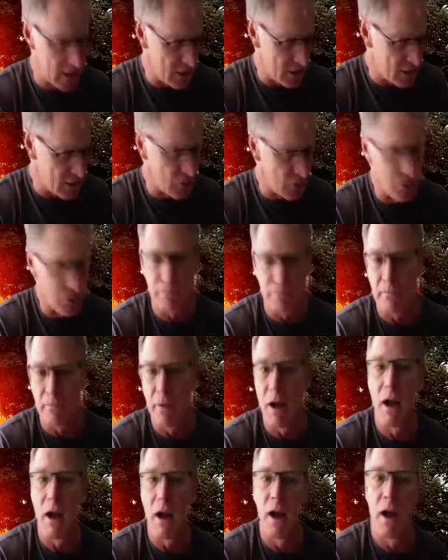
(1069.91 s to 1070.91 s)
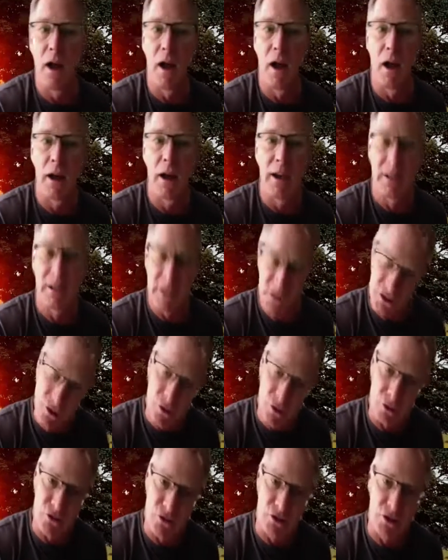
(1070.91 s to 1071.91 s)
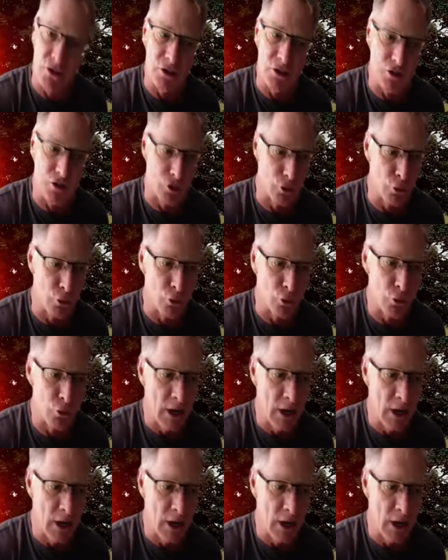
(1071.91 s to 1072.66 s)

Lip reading: used kinesiology to